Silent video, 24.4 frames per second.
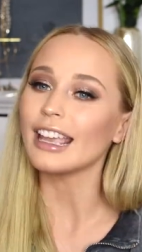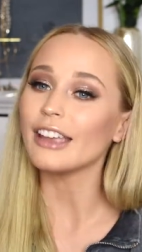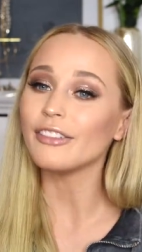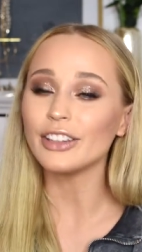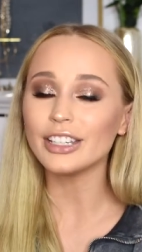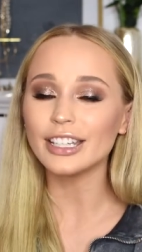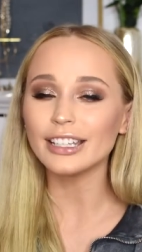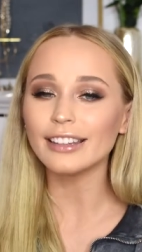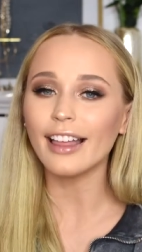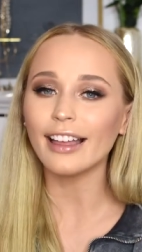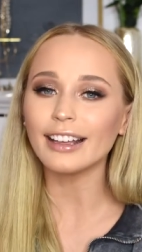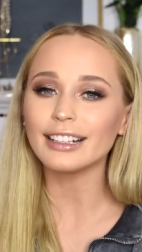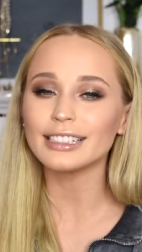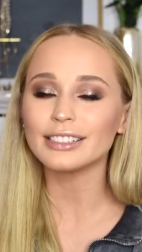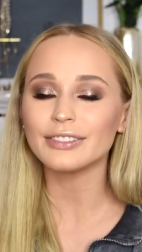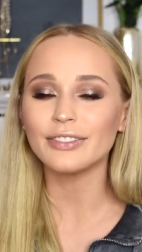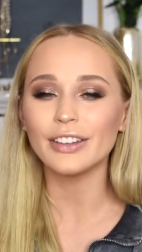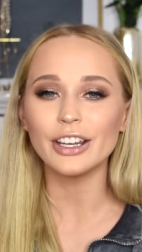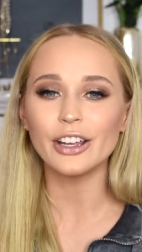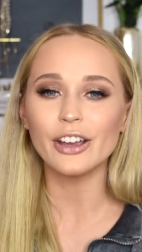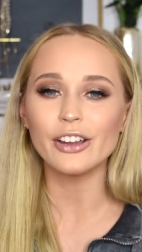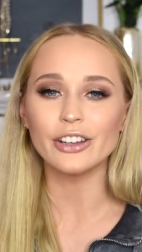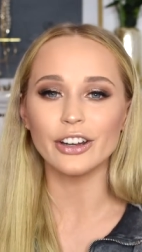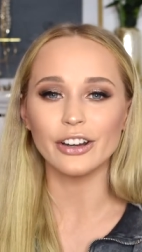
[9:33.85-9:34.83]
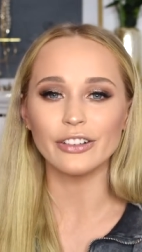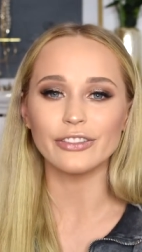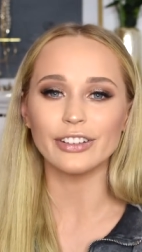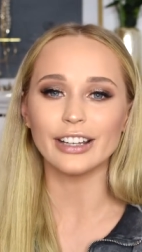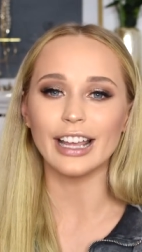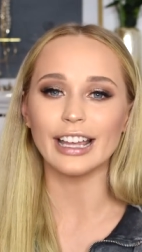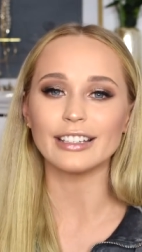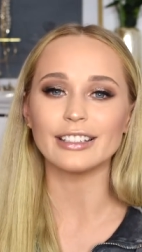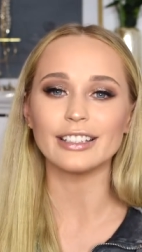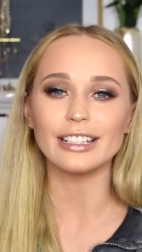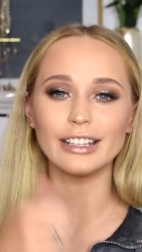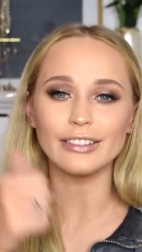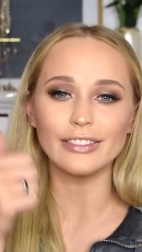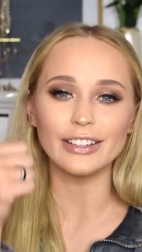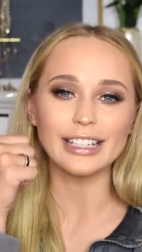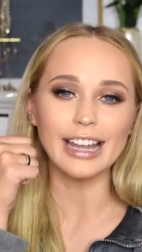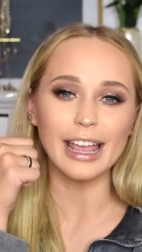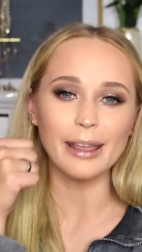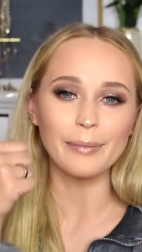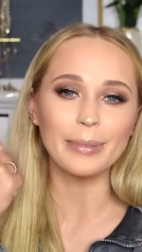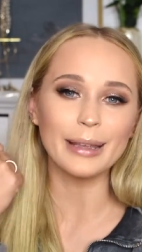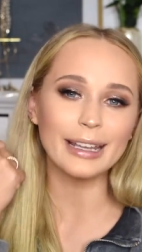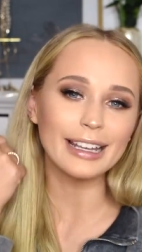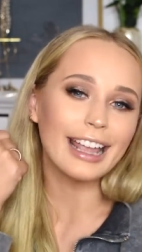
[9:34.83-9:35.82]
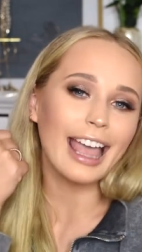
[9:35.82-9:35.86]
If you did like this video, don't forget to give it
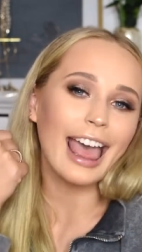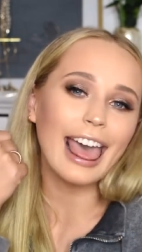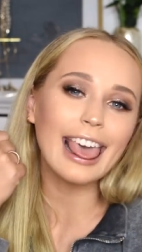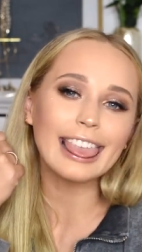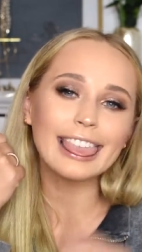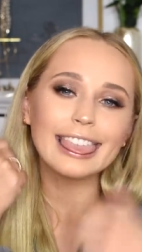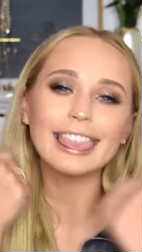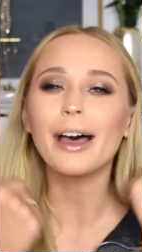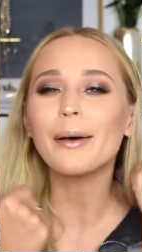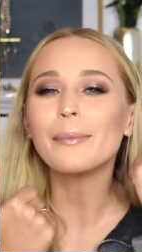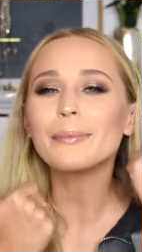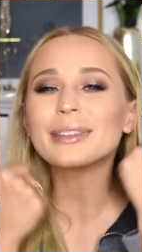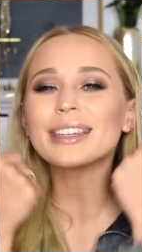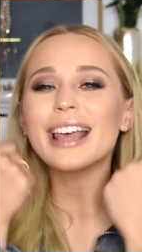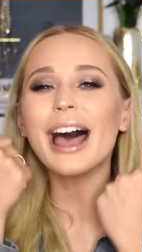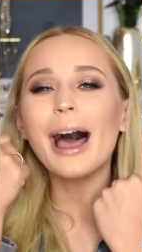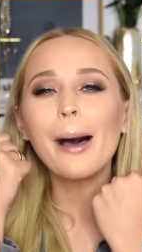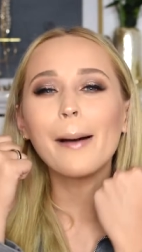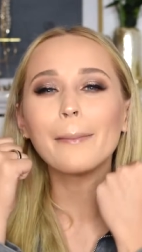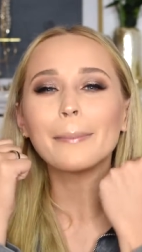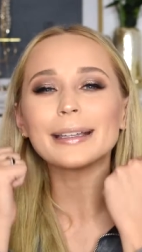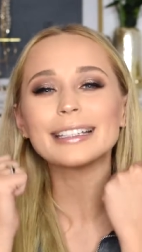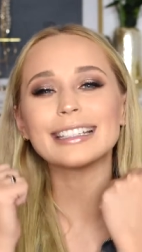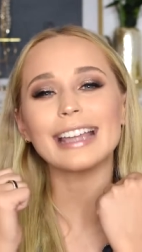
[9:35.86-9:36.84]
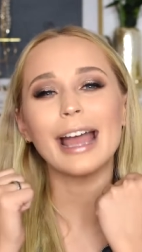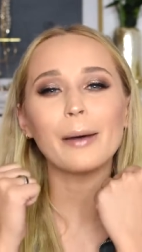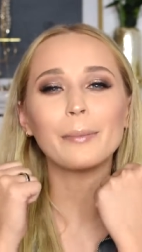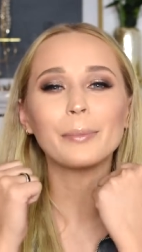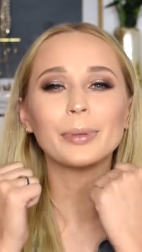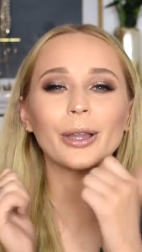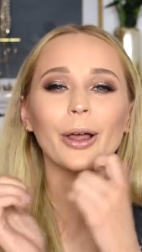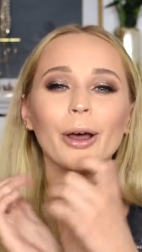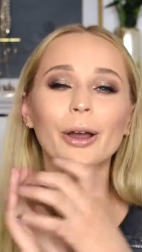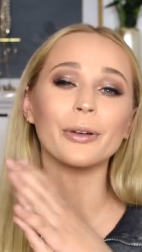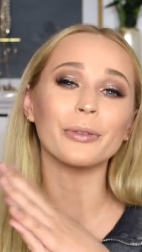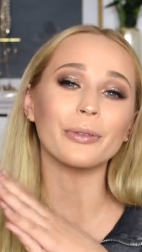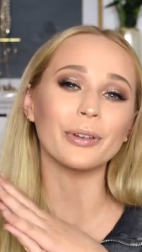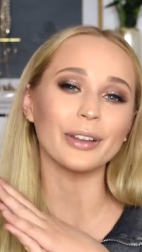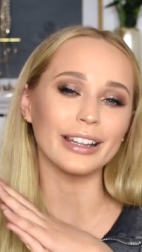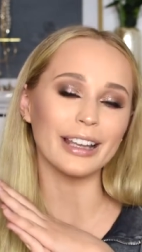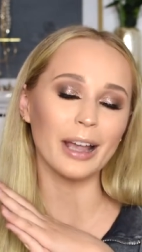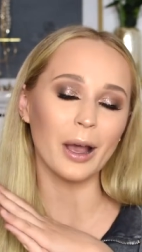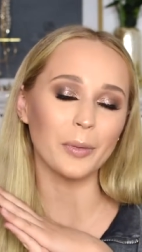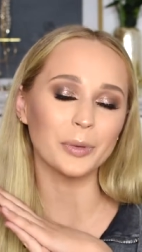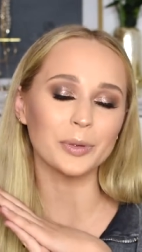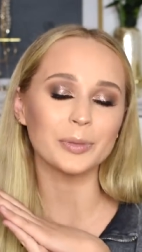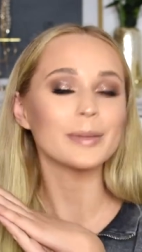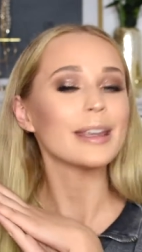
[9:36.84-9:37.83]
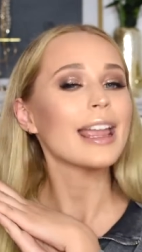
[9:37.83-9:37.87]
a big thumbs up down below, it really
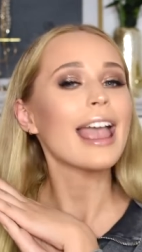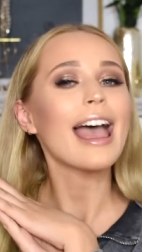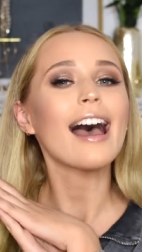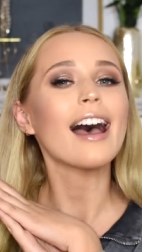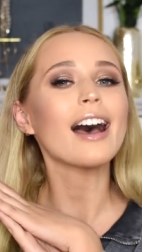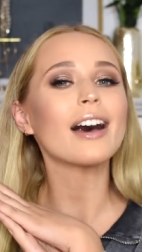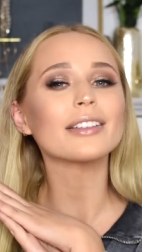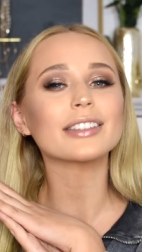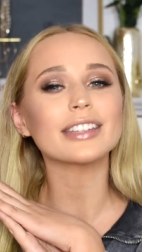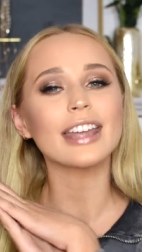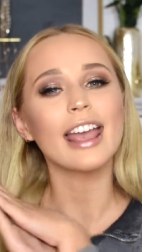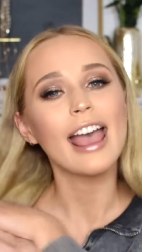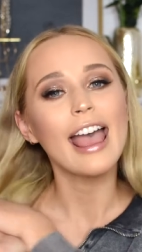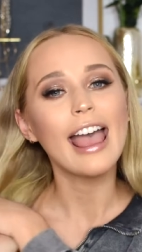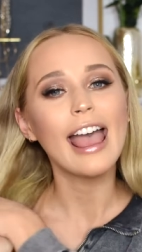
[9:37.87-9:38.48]
helps me out.